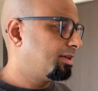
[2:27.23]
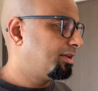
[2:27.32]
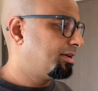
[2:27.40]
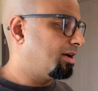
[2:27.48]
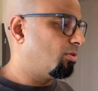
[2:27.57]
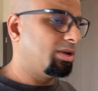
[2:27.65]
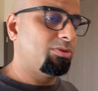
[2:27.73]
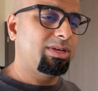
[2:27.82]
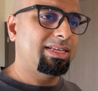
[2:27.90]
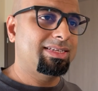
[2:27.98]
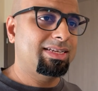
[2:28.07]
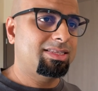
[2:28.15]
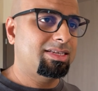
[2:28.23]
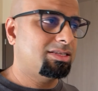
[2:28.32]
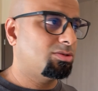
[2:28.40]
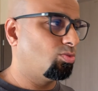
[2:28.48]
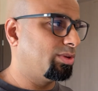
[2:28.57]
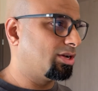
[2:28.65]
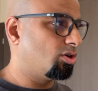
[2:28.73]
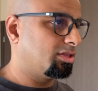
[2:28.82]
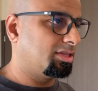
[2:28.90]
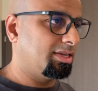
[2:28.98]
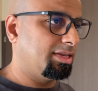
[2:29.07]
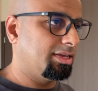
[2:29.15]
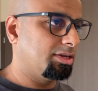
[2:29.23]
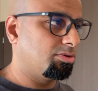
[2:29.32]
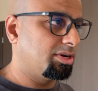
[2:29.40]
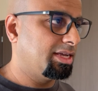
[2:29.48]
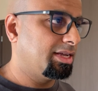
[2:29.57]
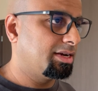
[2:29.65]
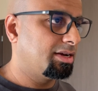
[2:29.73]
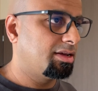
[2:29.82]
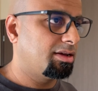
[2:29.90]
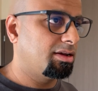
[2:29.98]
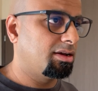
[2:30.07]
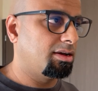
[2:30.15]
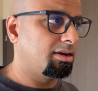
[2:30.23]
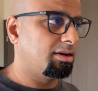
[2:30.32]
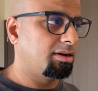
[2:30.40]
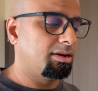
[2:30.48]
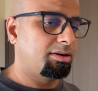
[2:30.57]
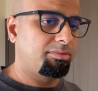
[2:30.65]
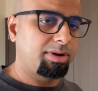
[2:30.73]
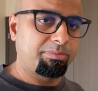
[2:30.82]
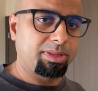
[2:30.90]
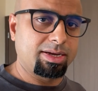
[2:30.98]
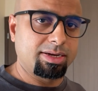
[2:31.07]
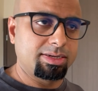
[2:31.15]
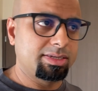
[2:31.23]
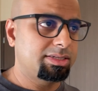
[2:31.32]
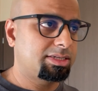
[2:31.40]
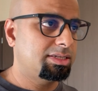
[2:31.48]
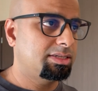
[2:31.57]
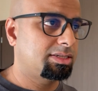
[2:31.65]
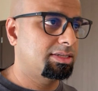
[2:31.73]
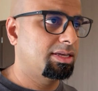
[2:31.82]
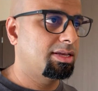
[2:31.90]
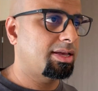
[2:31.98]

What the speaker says: Now, when we did this, we got the green replica instance,